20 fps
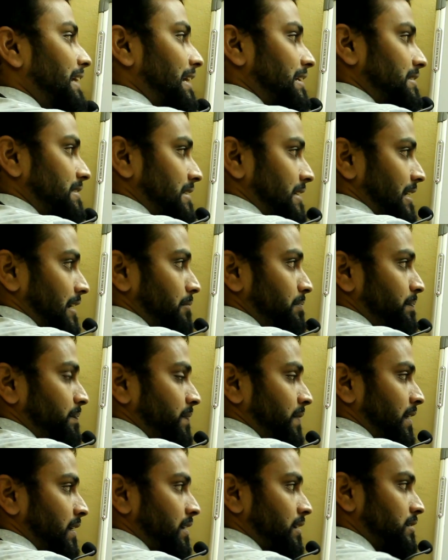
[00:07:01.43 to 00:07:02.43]
LCM.
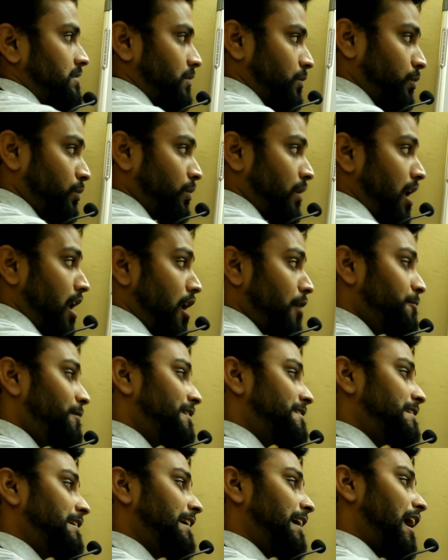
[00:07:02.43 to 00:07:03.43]
So
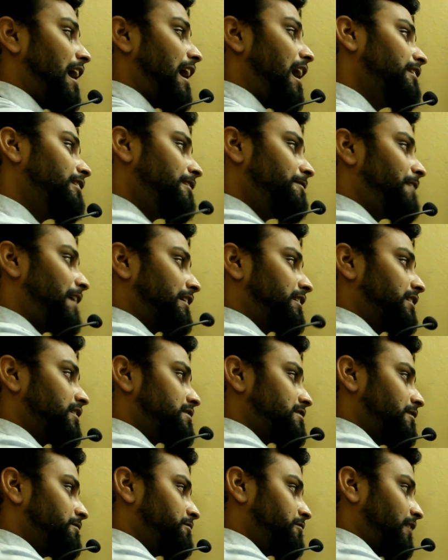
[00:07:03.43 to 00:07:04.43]
obviously all the factors
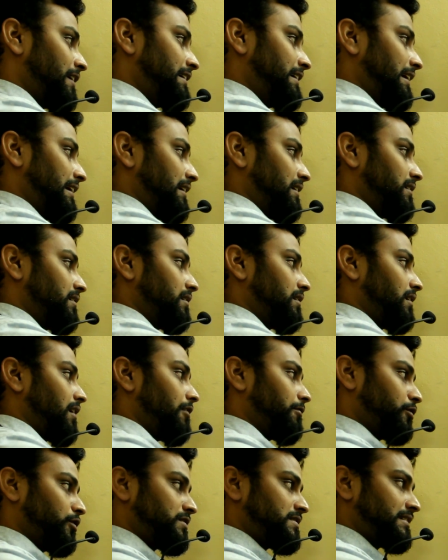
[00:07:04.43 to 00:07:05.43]
of 20,
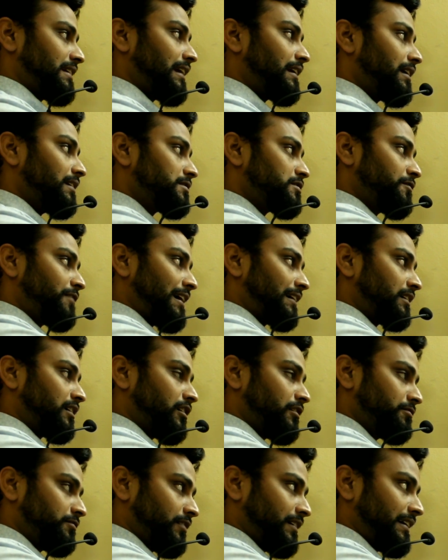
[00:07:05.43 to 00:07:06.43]
of course 10 also factor
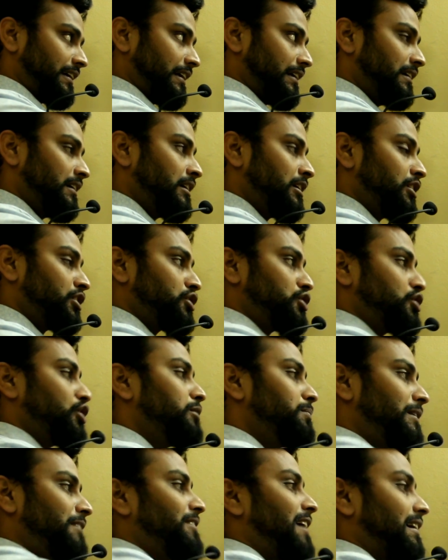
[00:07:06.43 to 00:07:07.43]
of 20,
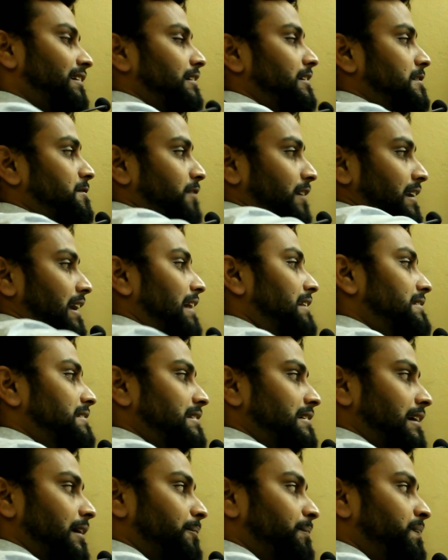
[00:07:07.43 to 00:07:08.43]
should be factors for
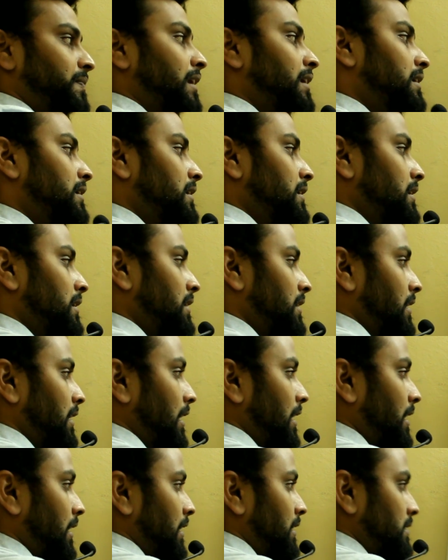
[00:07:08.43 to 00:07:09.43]
LCM.
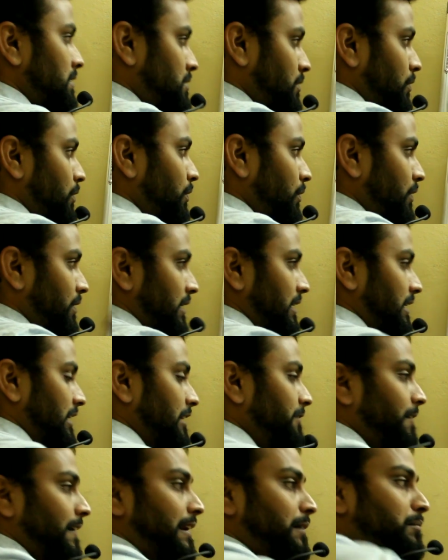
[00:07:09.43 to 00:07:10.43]
So
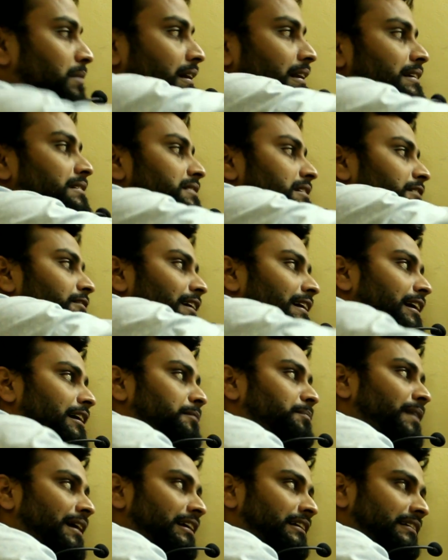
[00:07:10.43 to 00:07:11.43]
if a number is
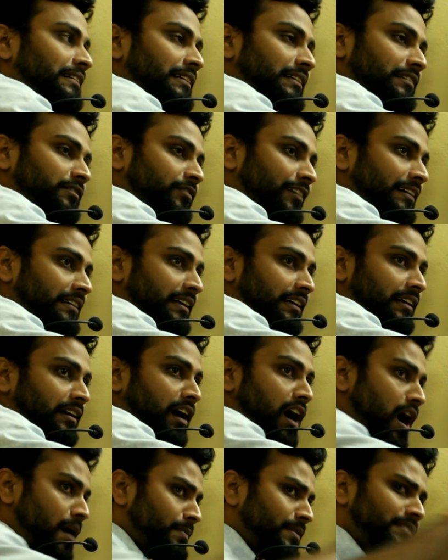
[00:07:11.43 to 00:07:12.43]
divided by 20,
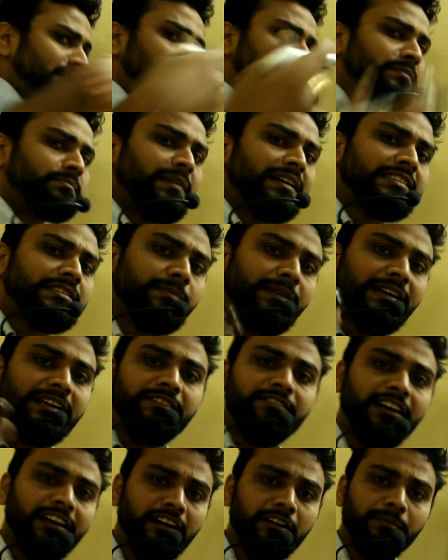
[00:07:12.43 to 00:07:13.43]
obviously it must be
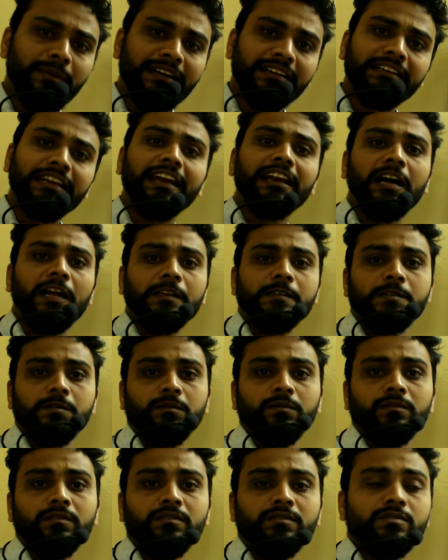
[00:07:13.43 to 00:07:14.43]
divided by 10 also.
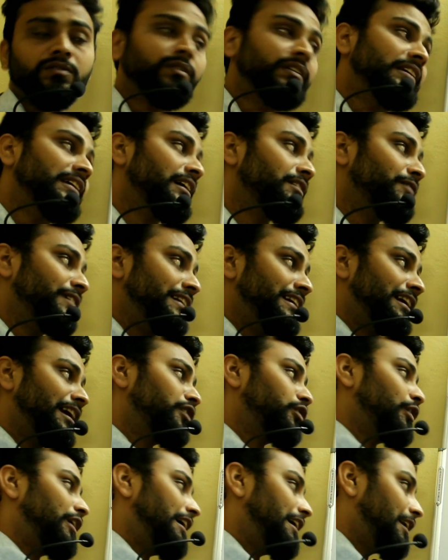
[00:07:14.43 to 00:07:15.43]
So here we need
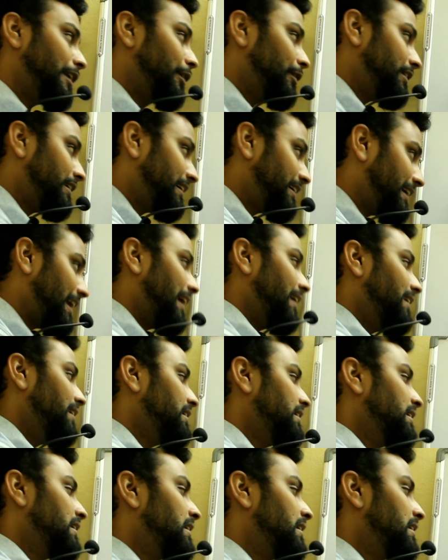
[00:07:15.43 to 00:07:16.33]
not to include 10.